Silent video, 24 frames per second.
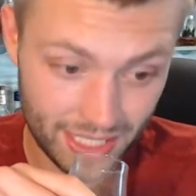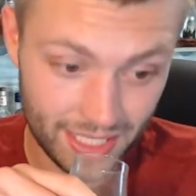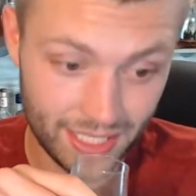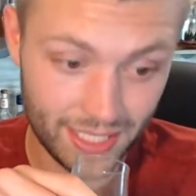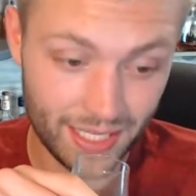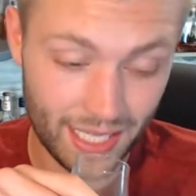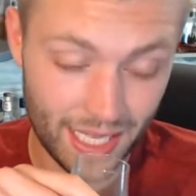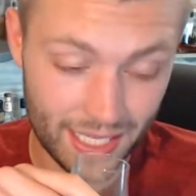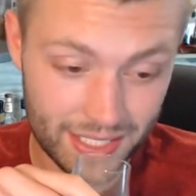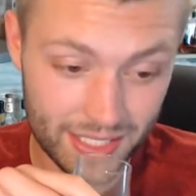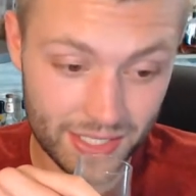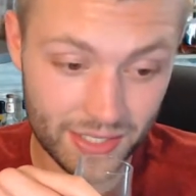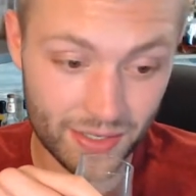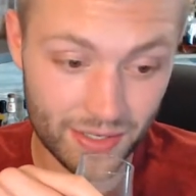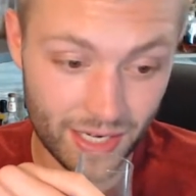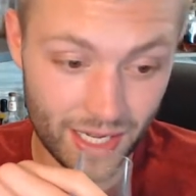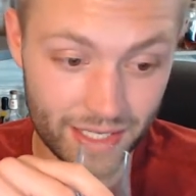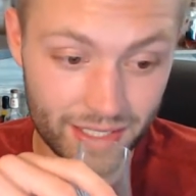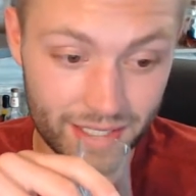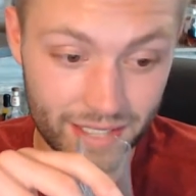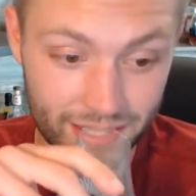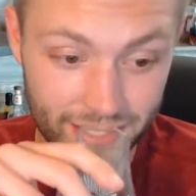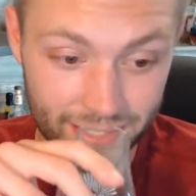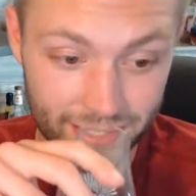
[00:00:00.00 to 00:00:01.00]
That's a good
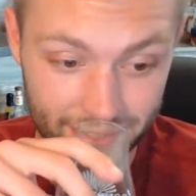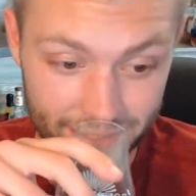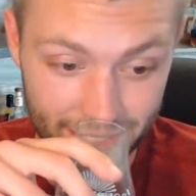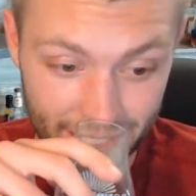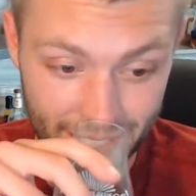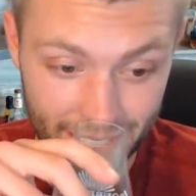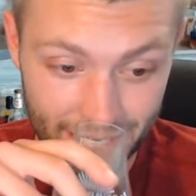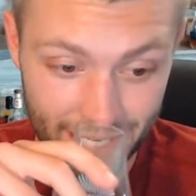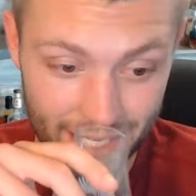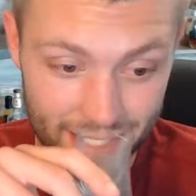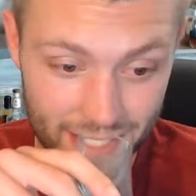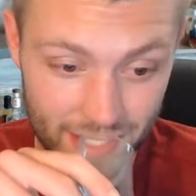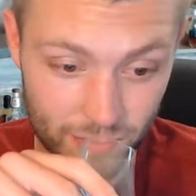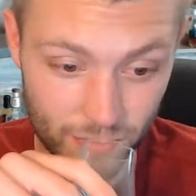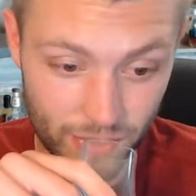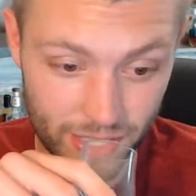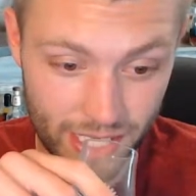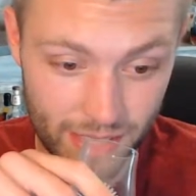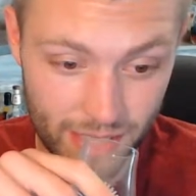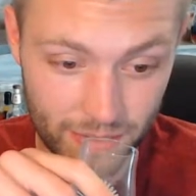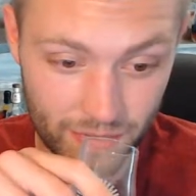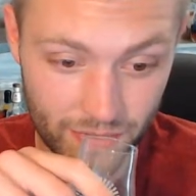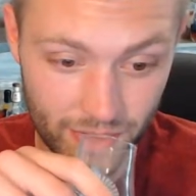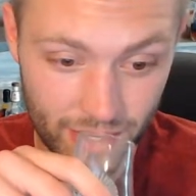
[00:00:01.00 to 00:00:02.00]
idea. Dickie Dad says, we
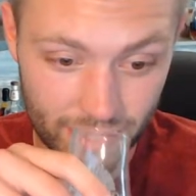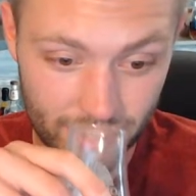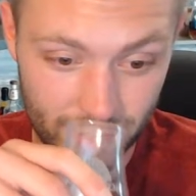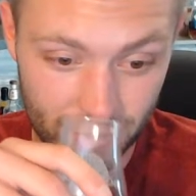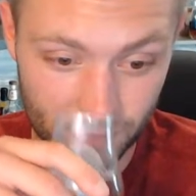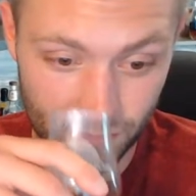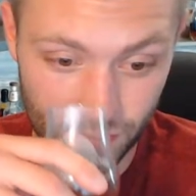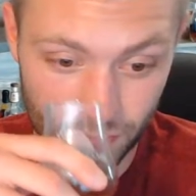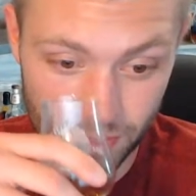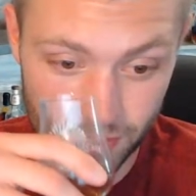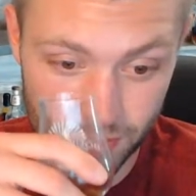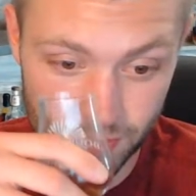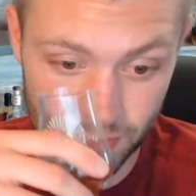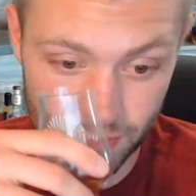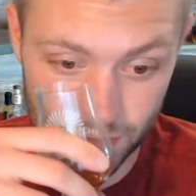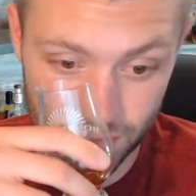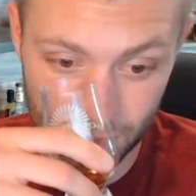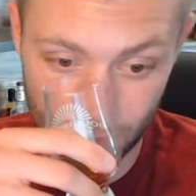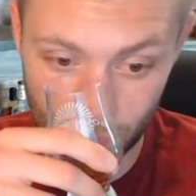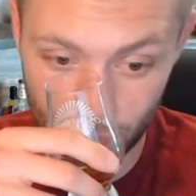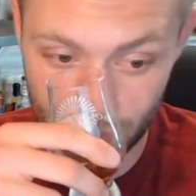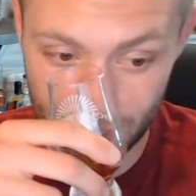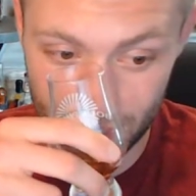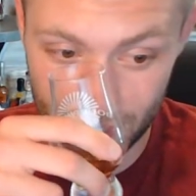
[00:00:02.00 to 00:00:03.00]
keep the vodka in the freezer, so
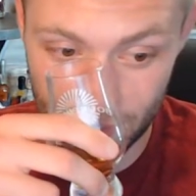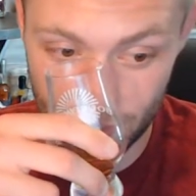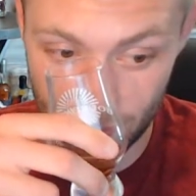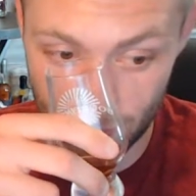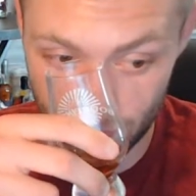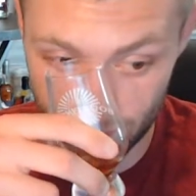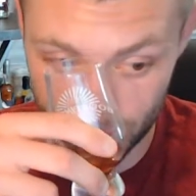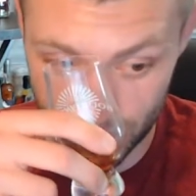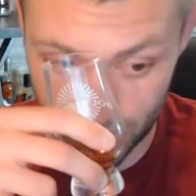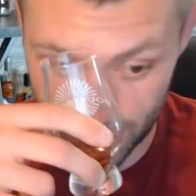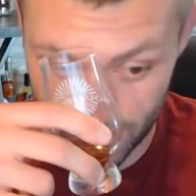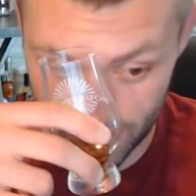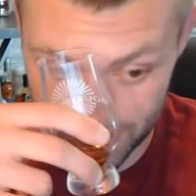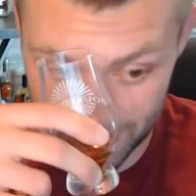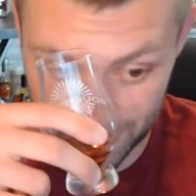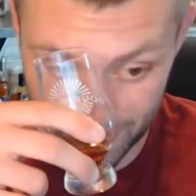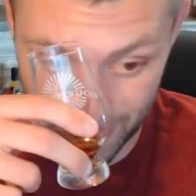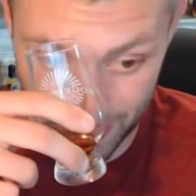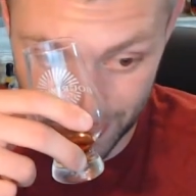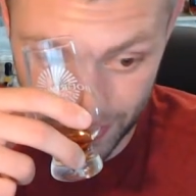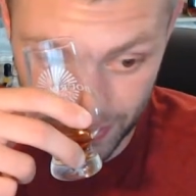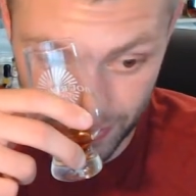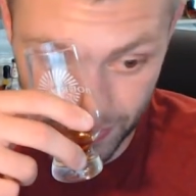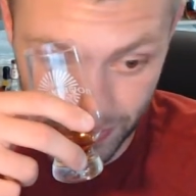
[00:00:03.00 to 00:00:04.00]
we'd know if the kids got
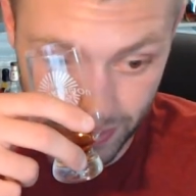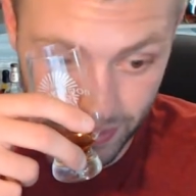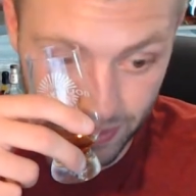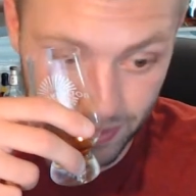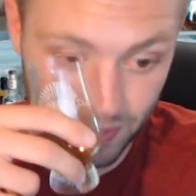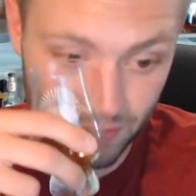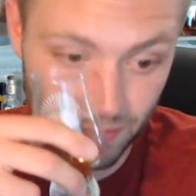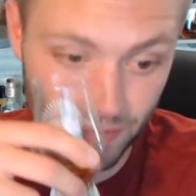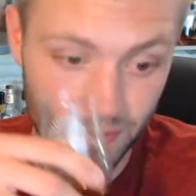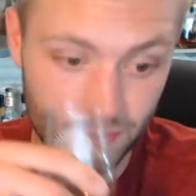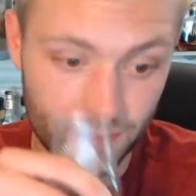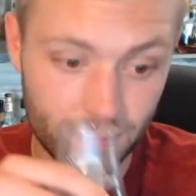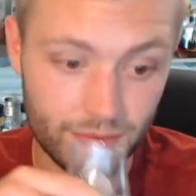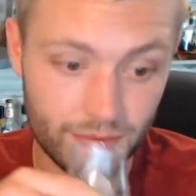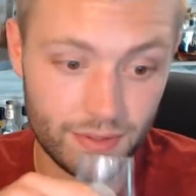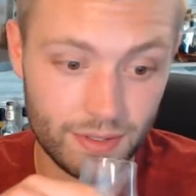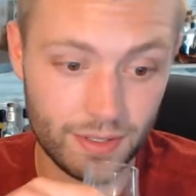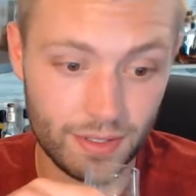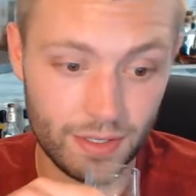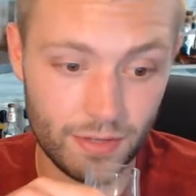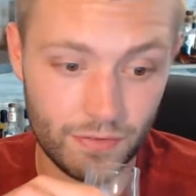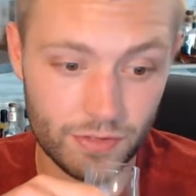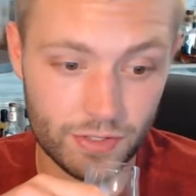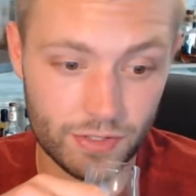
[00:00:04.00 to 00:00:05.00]
into it,
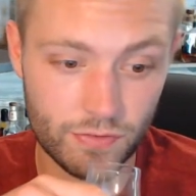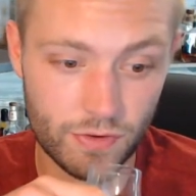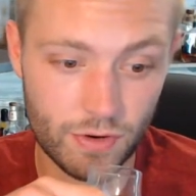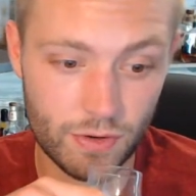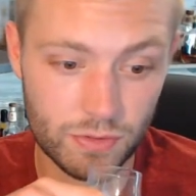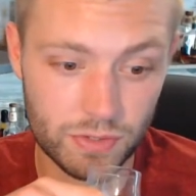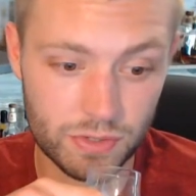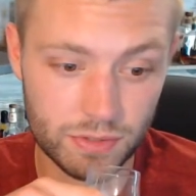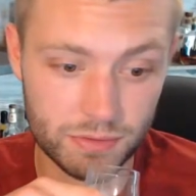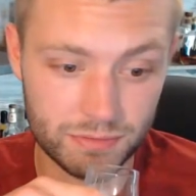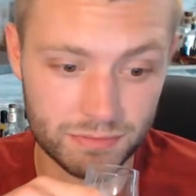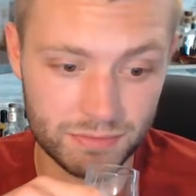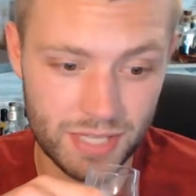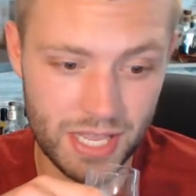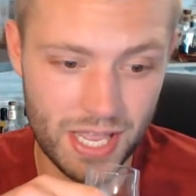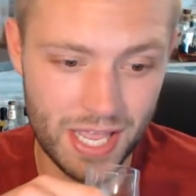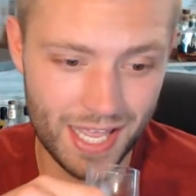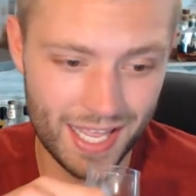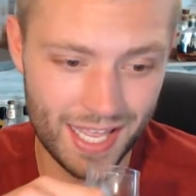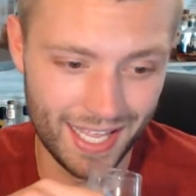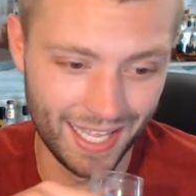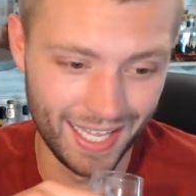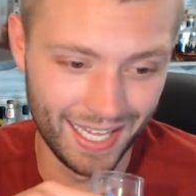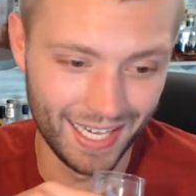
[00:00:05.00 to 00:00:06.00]
if it's frozen.
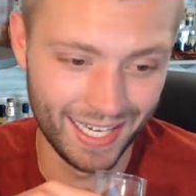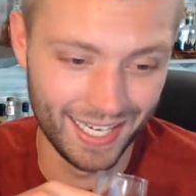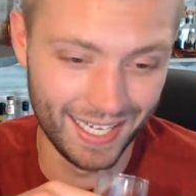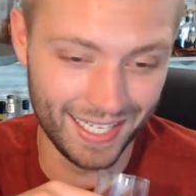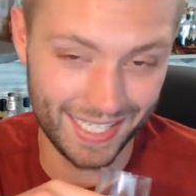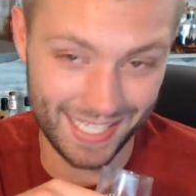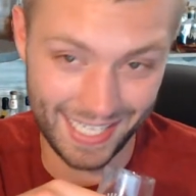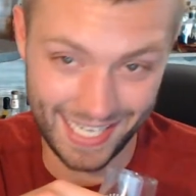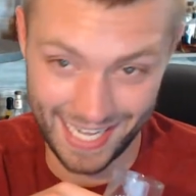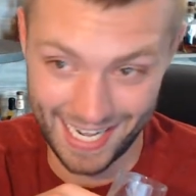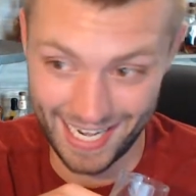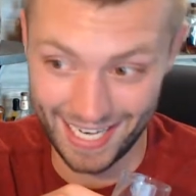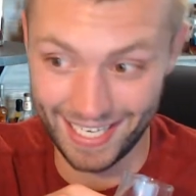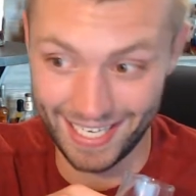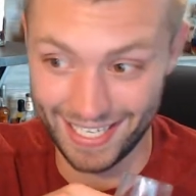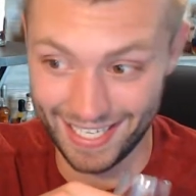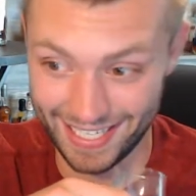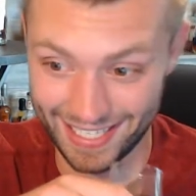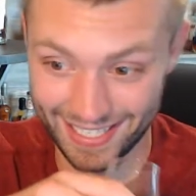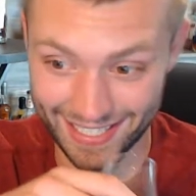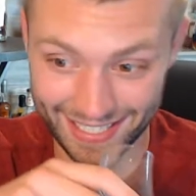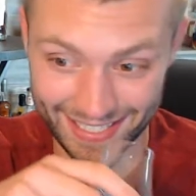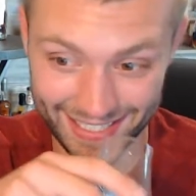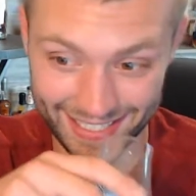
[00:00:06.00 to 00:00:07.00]
Yeah,
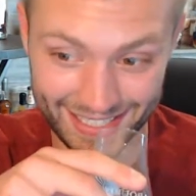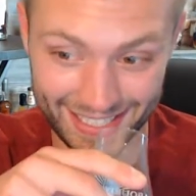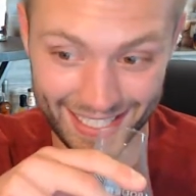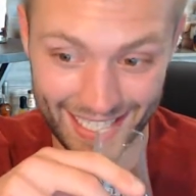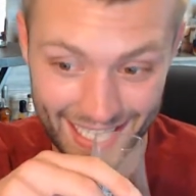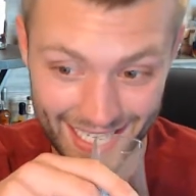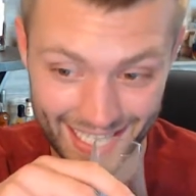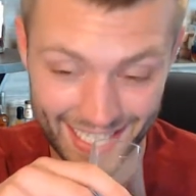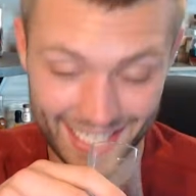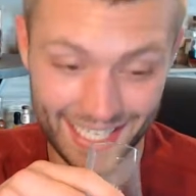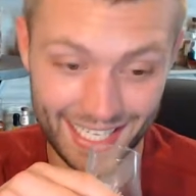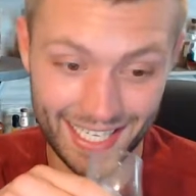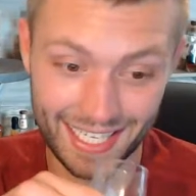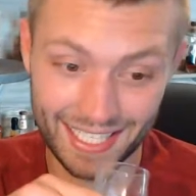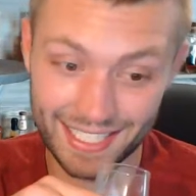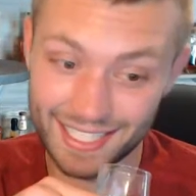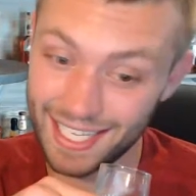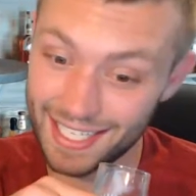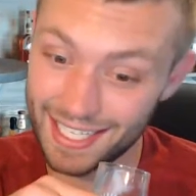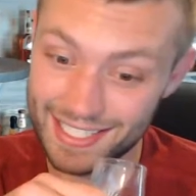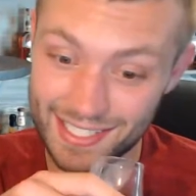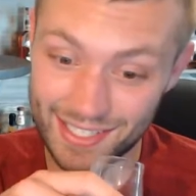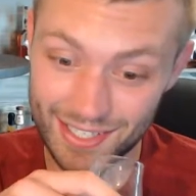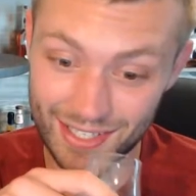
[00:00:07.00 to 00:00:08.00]

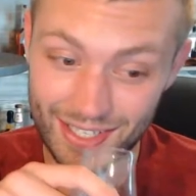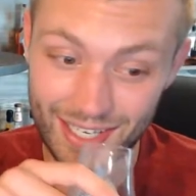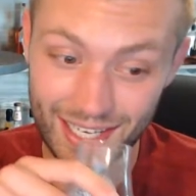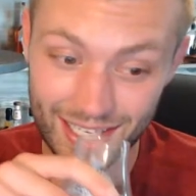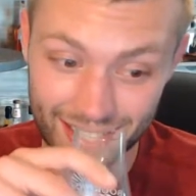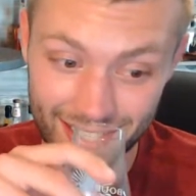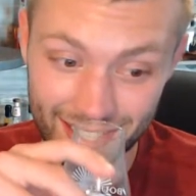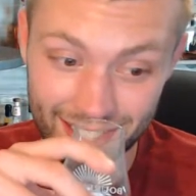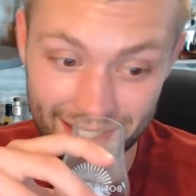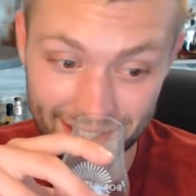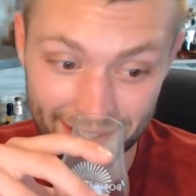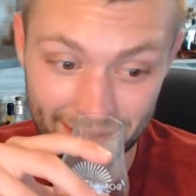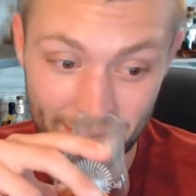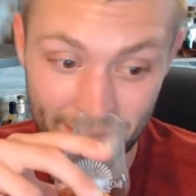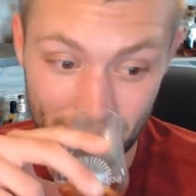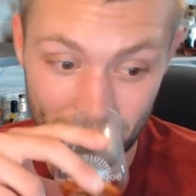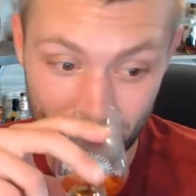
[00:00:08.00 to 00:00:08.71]
that's a good idea.